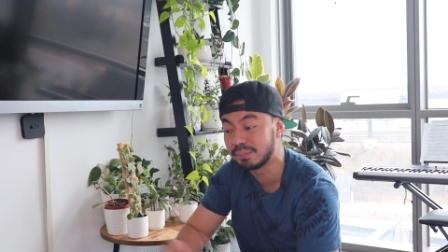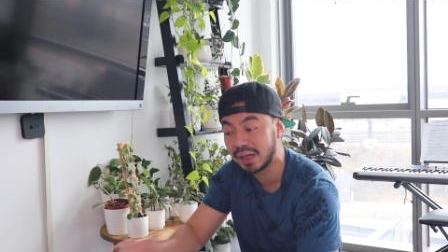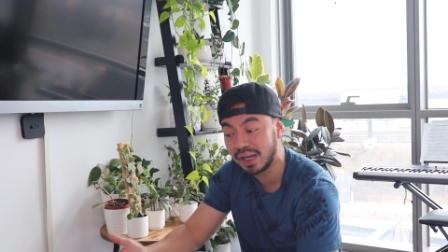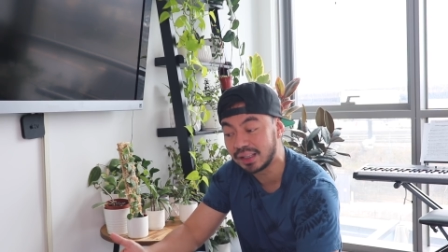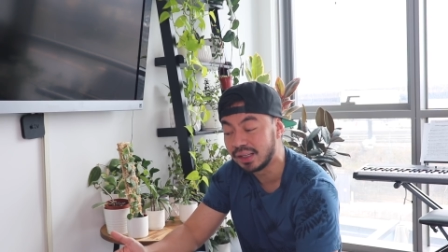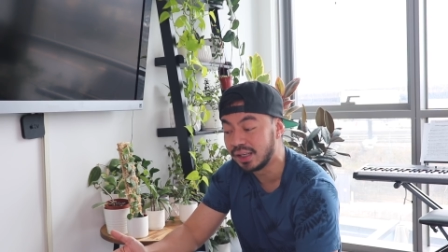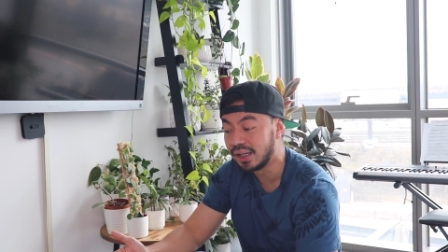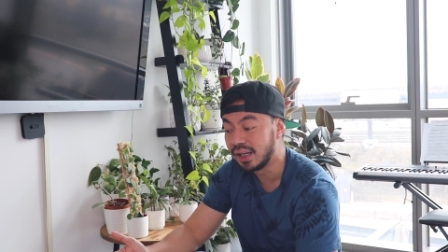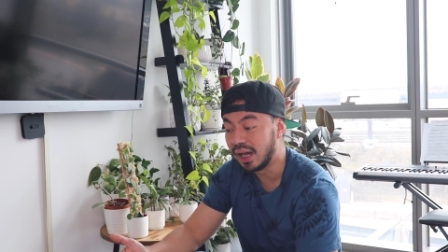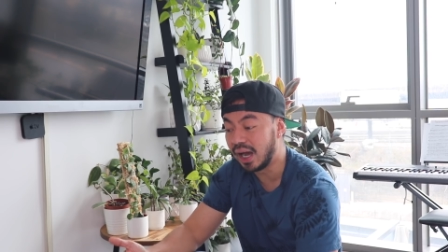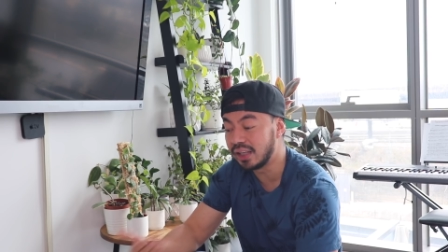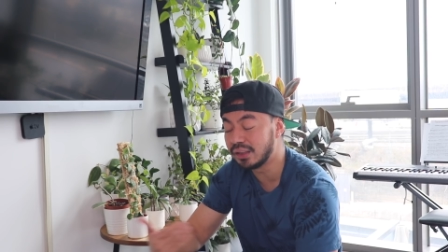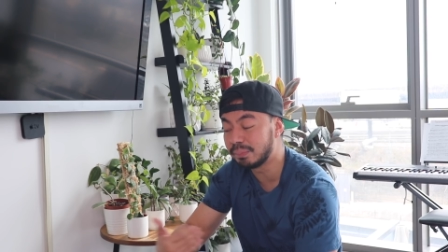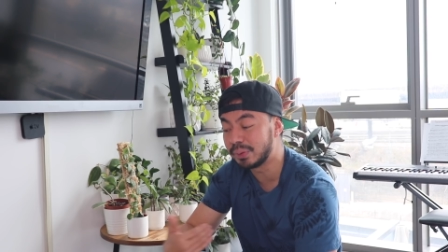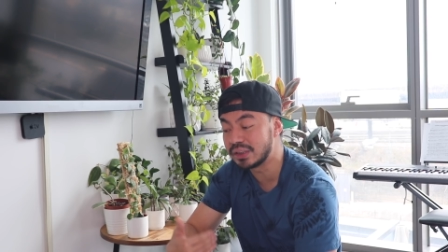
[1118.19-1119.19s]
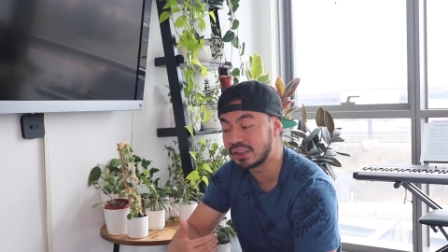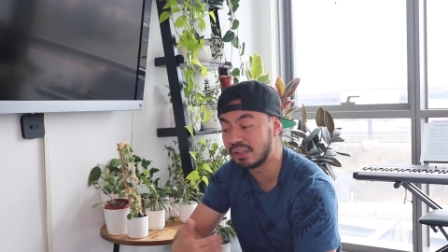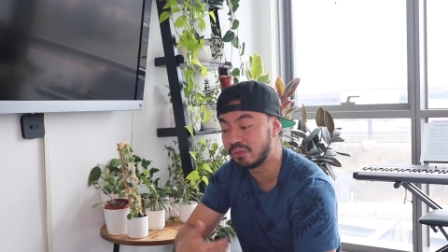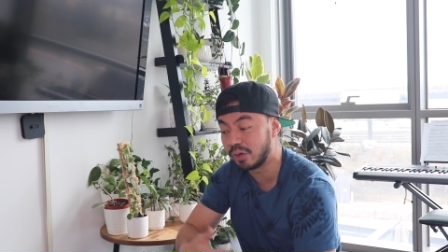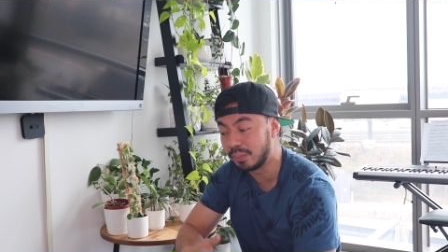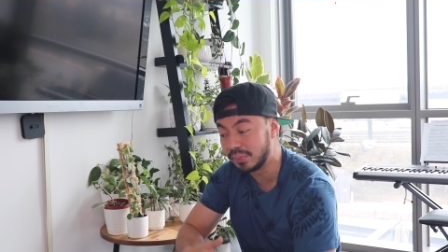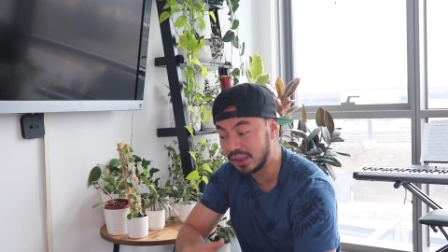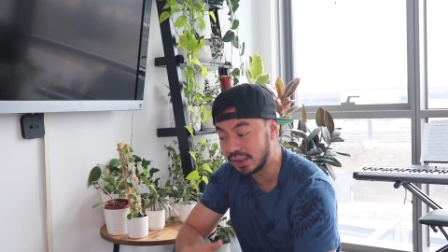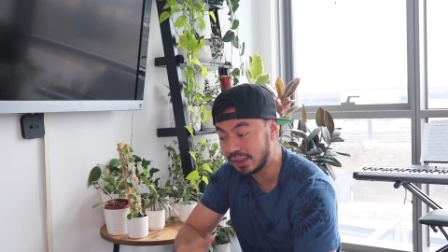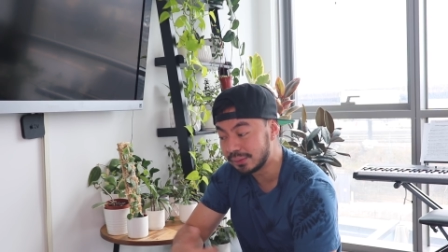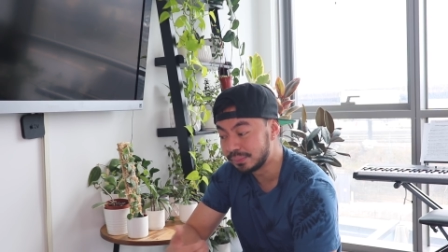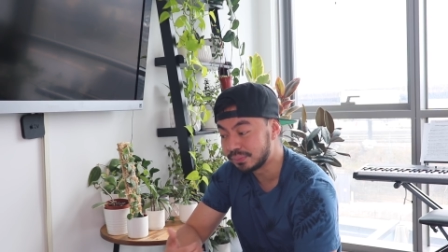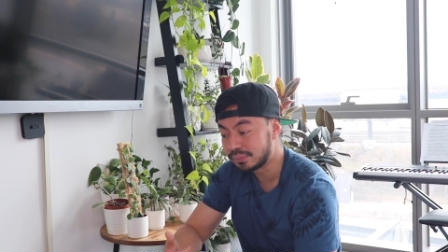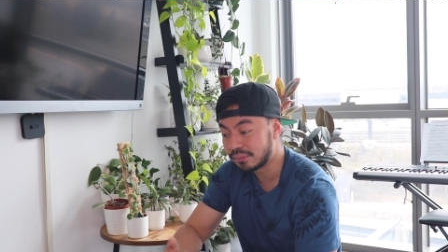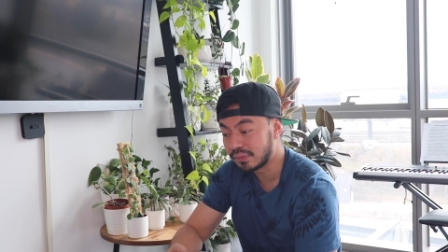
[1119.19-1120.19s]
But I know personally for me,
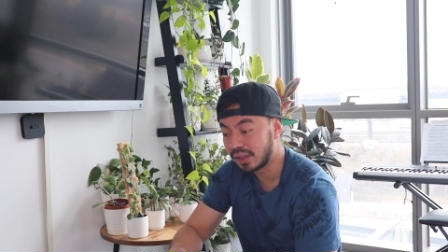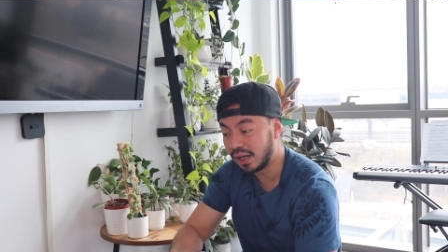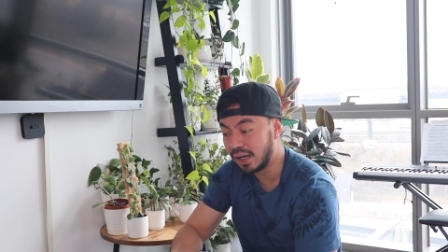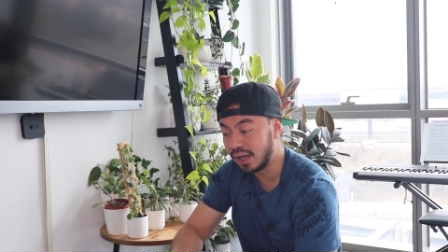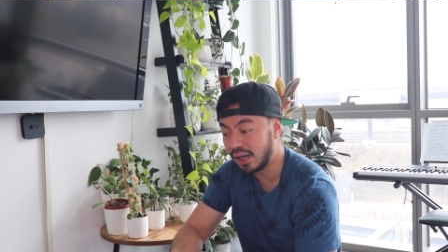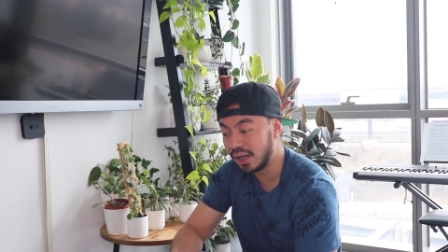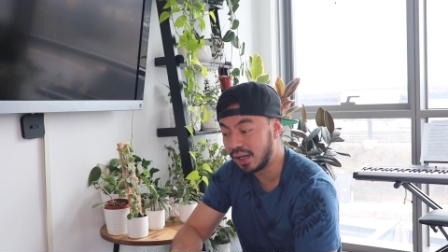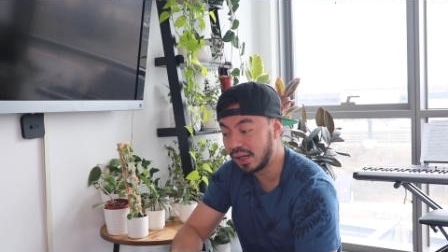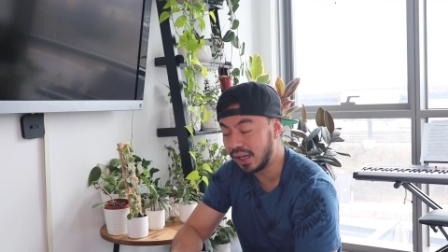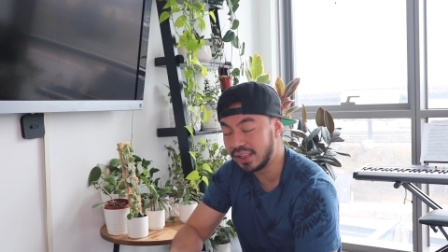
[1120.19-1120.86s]
uh,